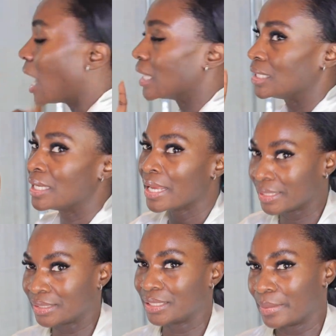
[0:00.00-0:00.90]
and the
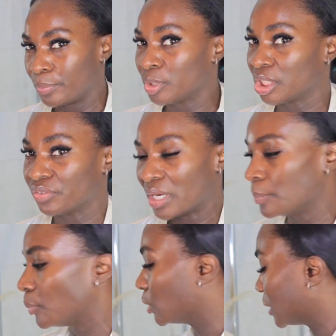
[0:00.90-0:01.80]
next step, which is very
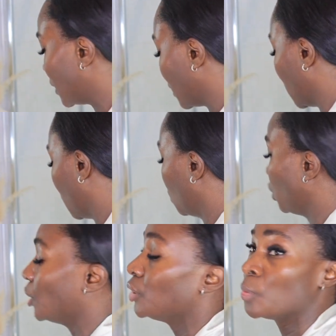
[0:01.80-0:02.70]
important, is to
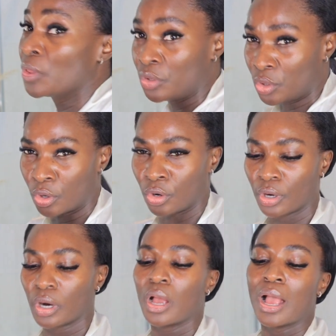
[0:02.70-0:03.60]
go in with
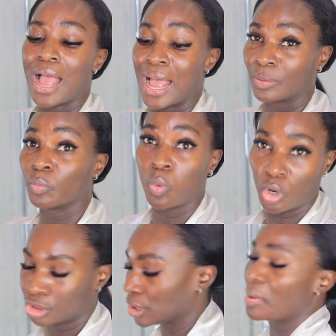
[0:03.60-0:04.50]
your hand wash.